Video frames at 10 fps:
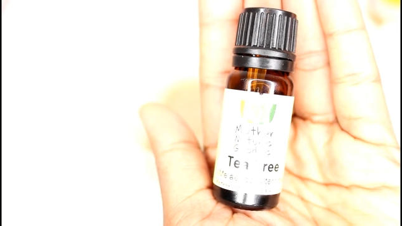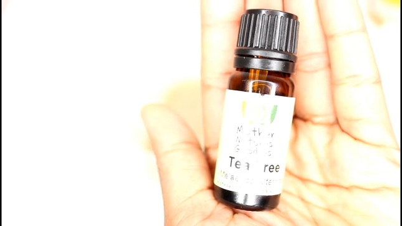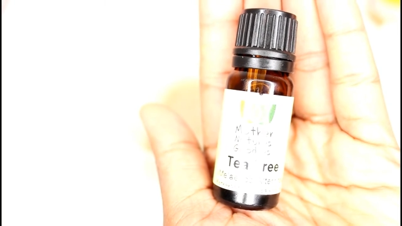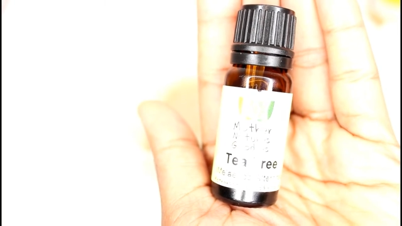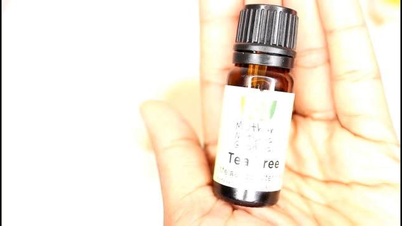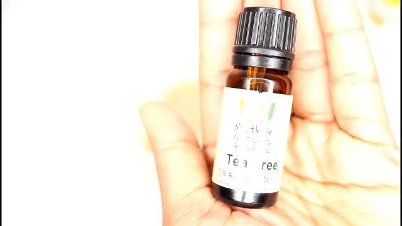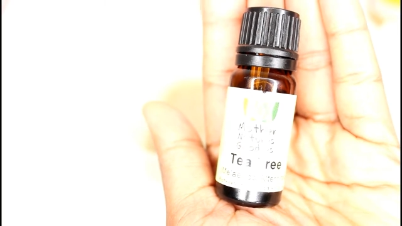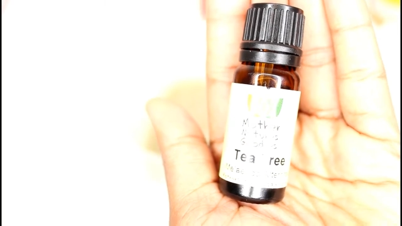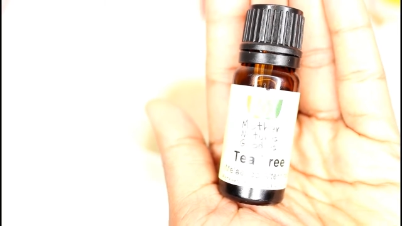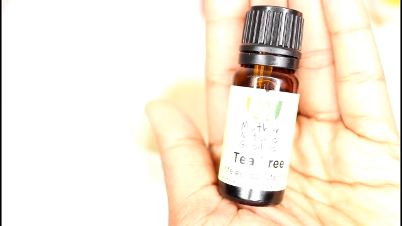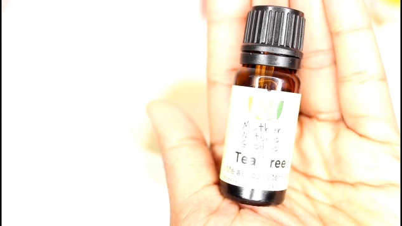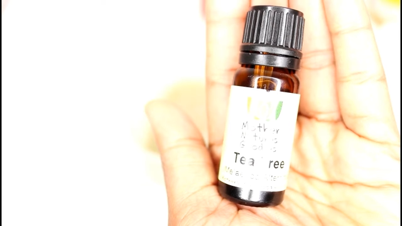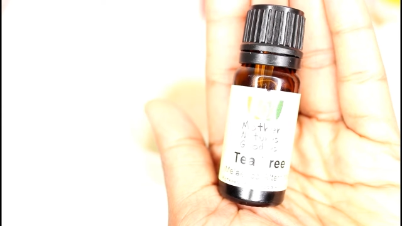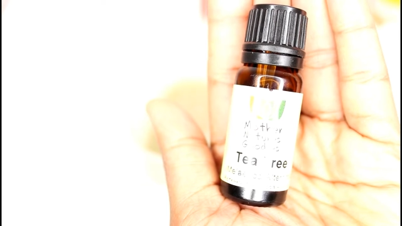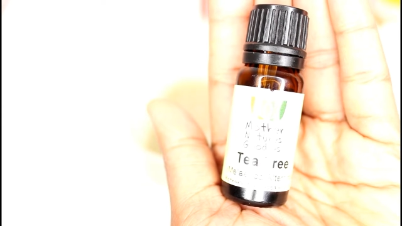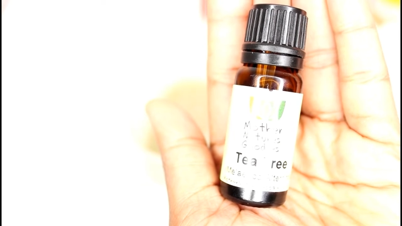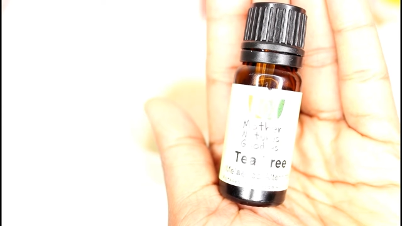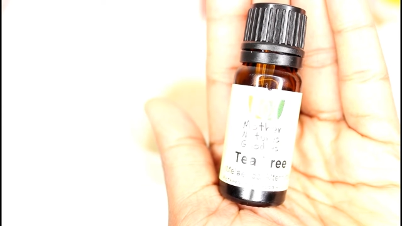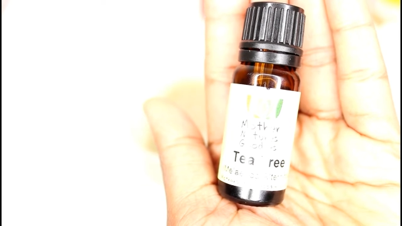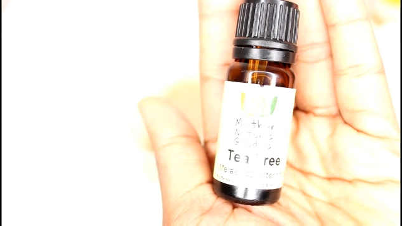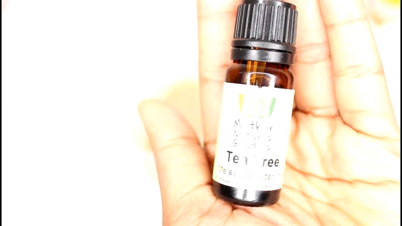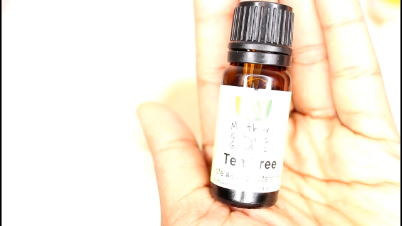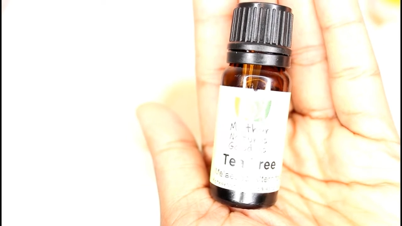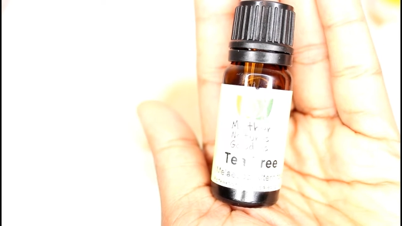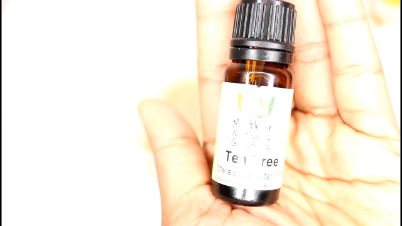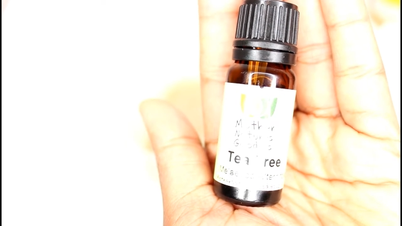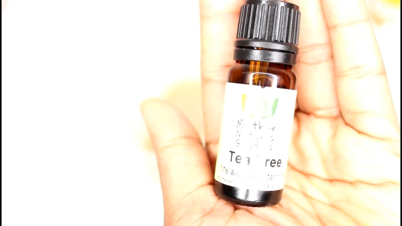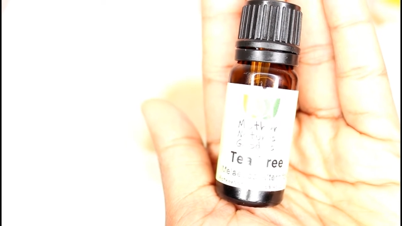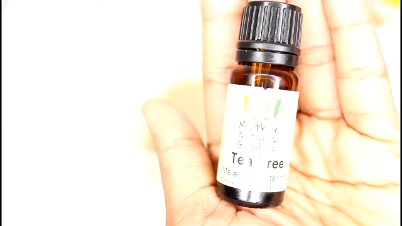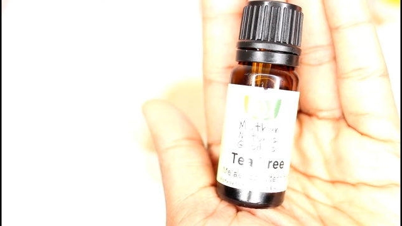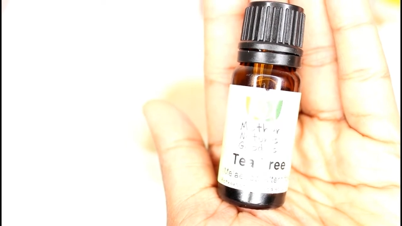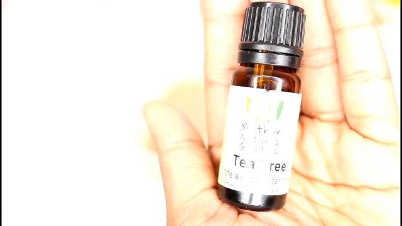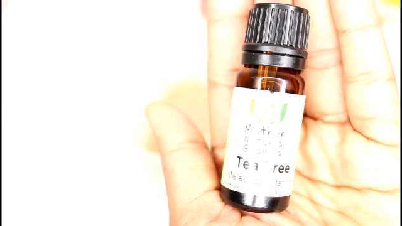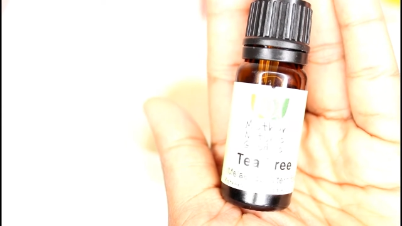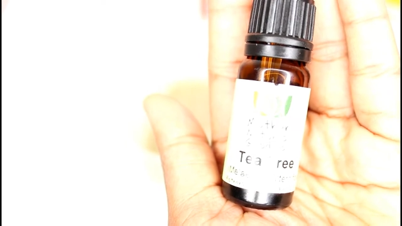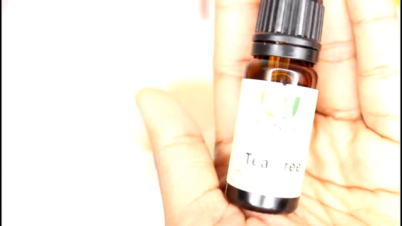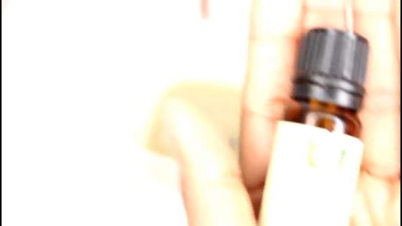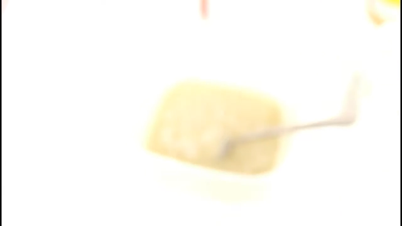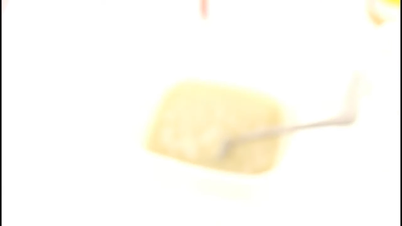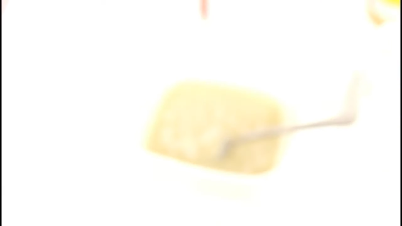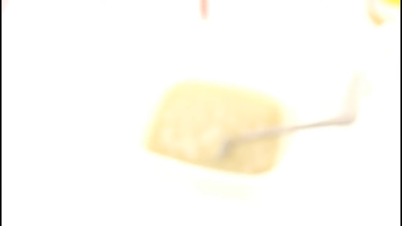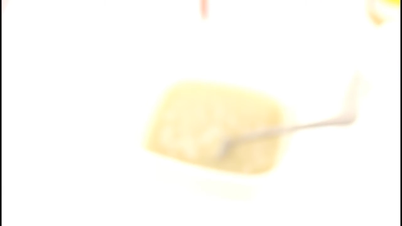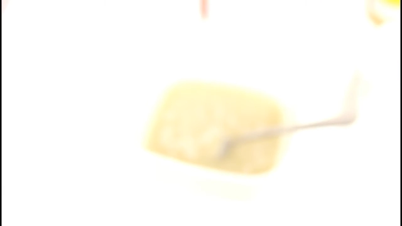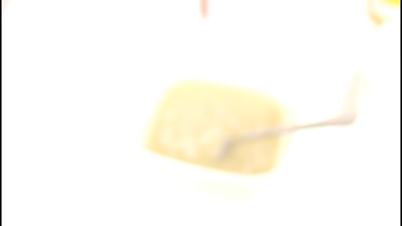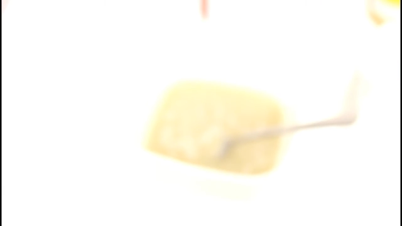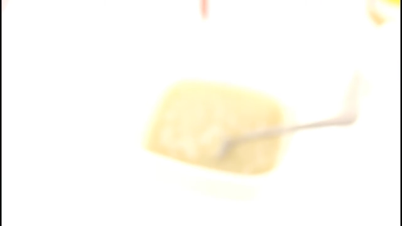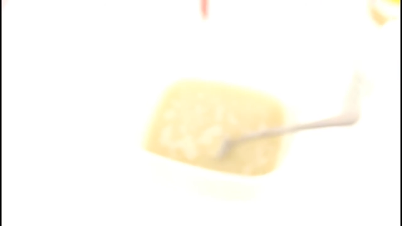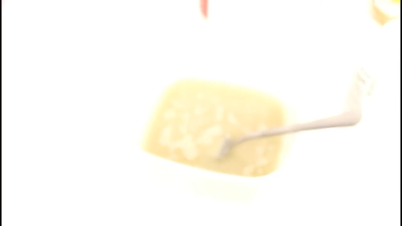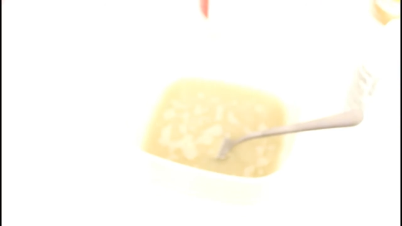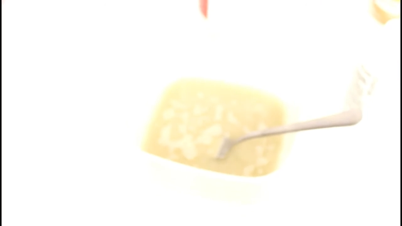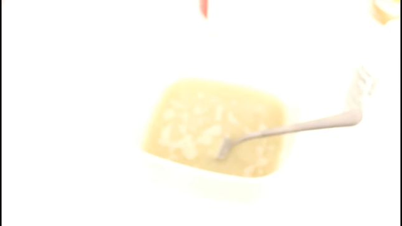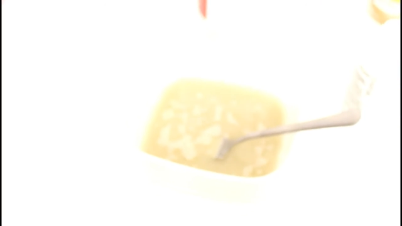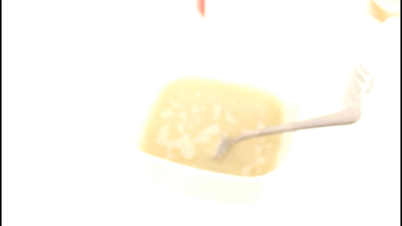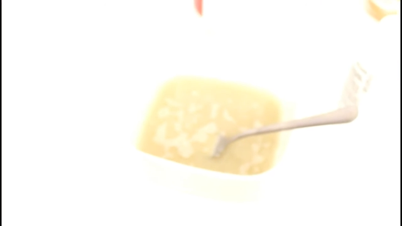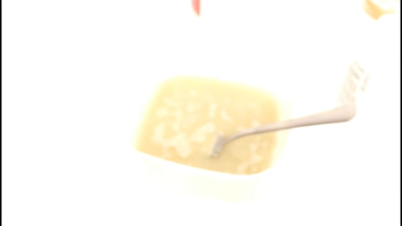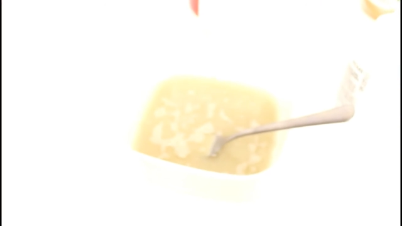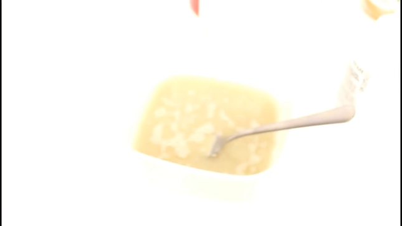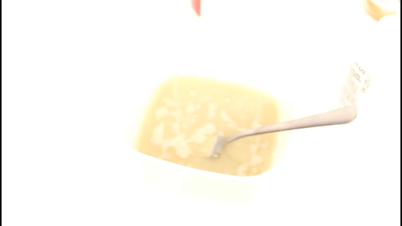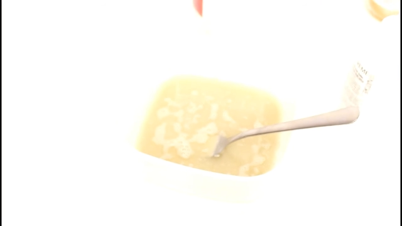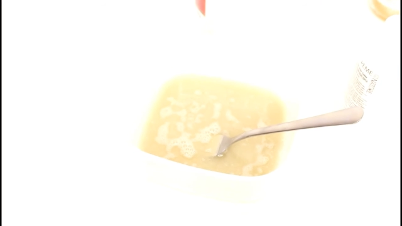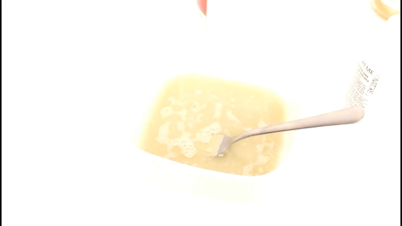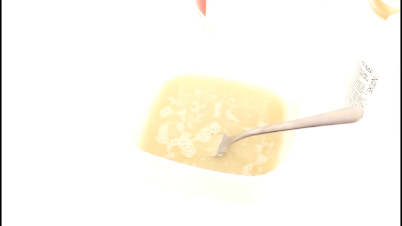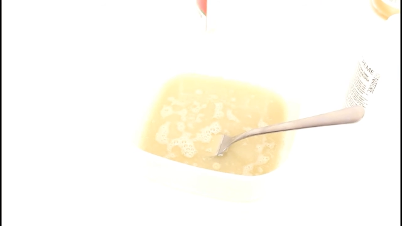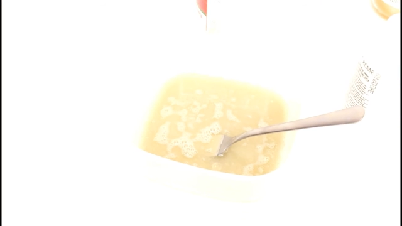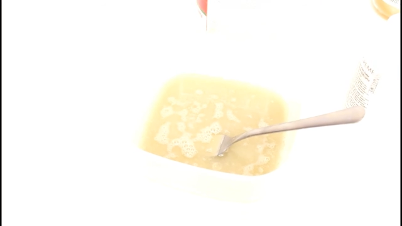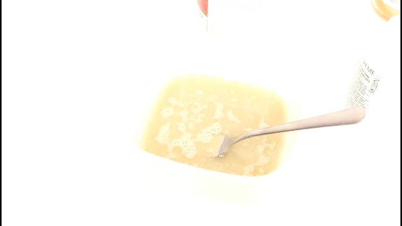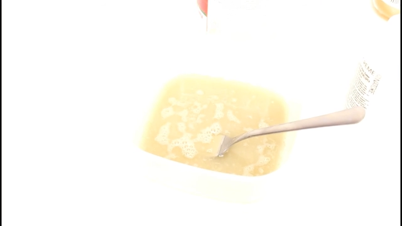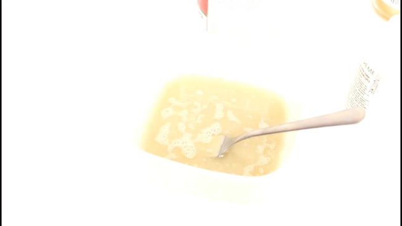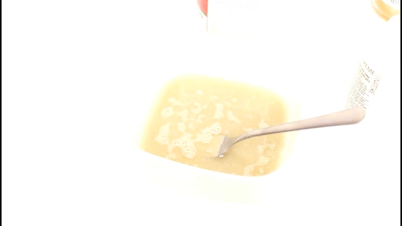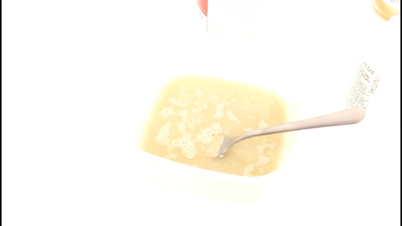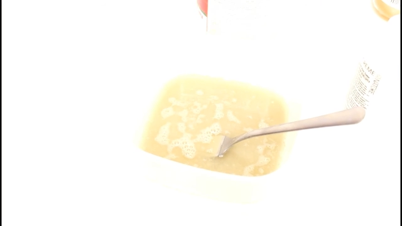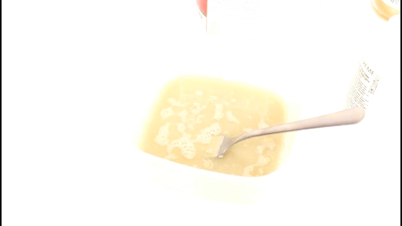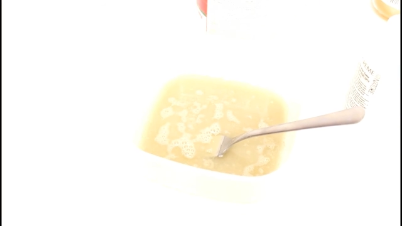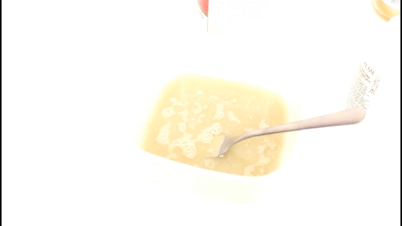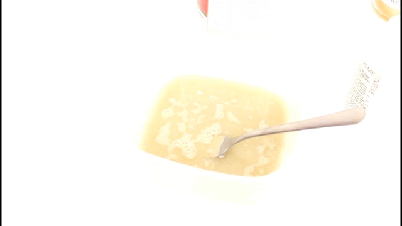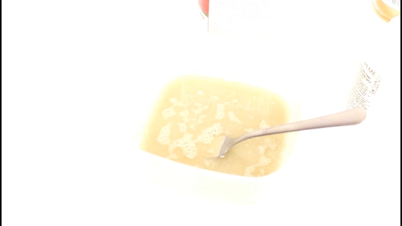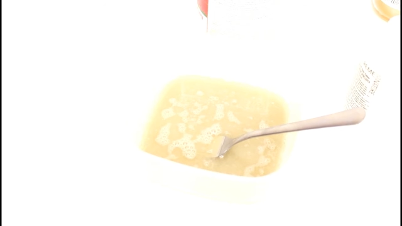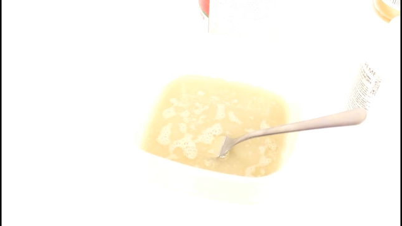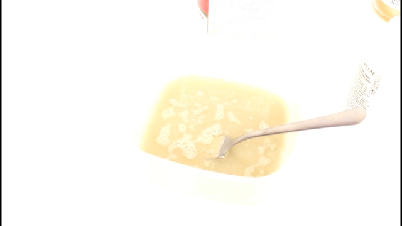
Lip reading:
[unreadable: no face in view]